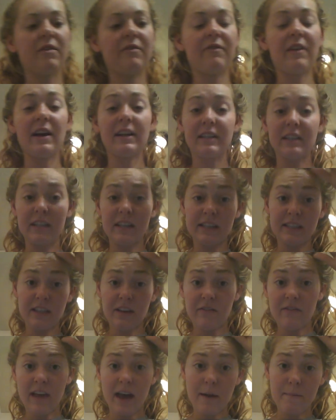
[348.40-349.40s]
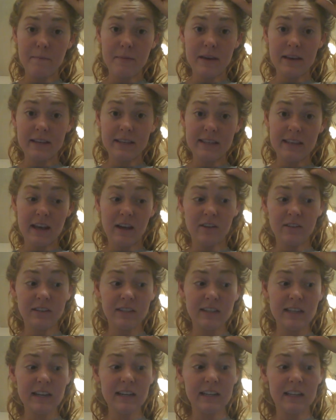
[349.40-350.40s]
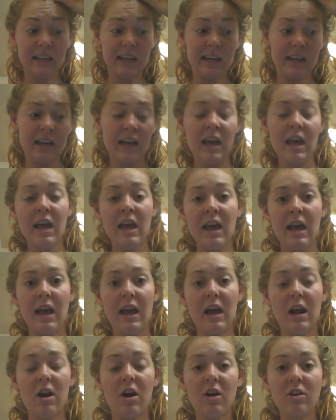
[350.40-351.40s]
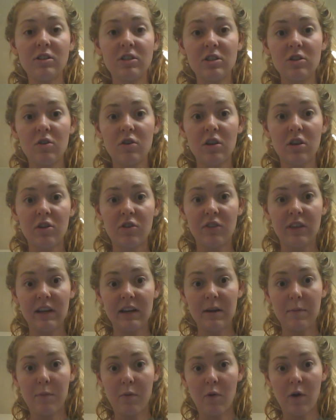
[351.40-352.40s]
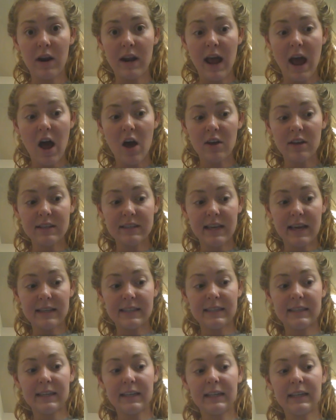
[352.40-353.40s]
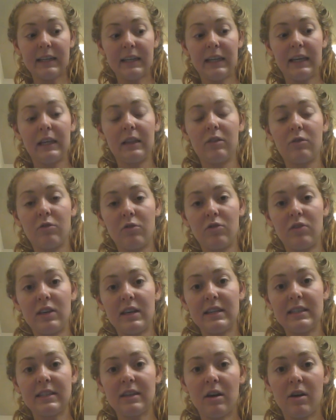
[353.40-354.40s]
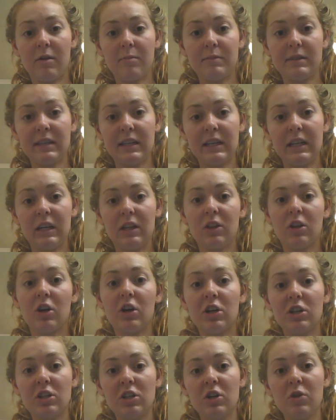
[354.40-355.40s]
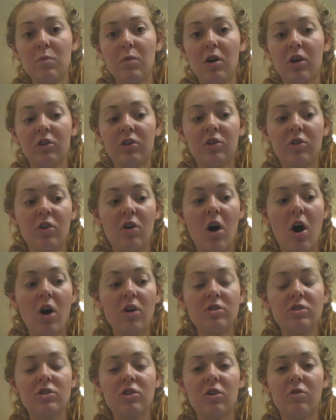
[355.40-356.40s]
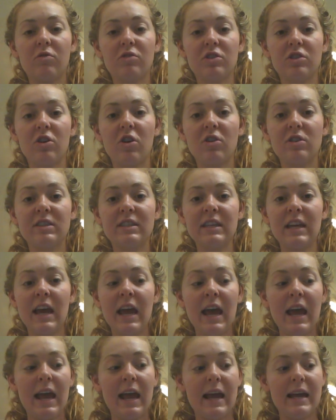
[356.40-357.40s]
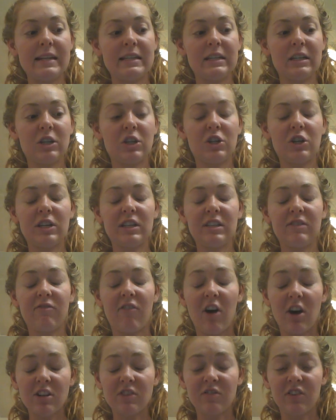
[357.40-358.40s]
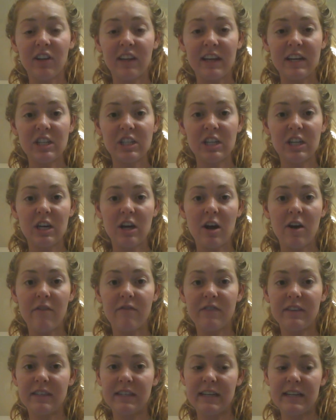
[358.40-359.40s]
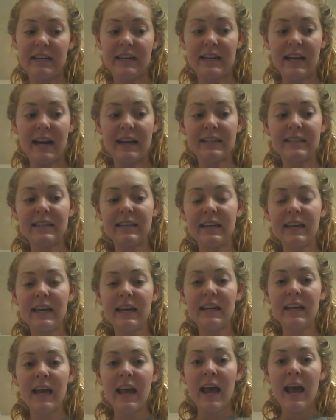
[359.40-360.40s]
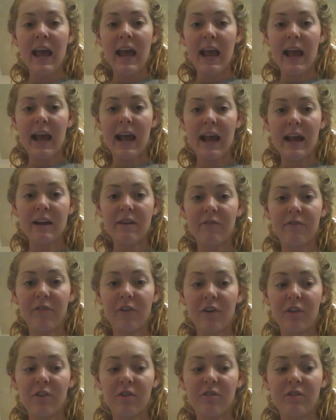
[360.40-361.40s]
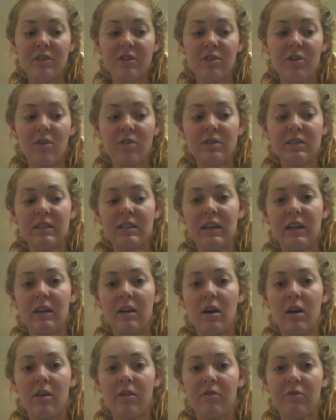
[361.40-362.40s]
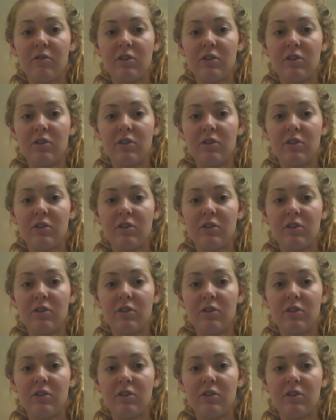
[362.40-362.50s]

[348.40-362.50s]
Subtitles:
effectiveness of that B cell signaling. And also another thing to point out is that signaling through this CD32 molecule also results in decreased phosphorylation of CD19, and it further results in the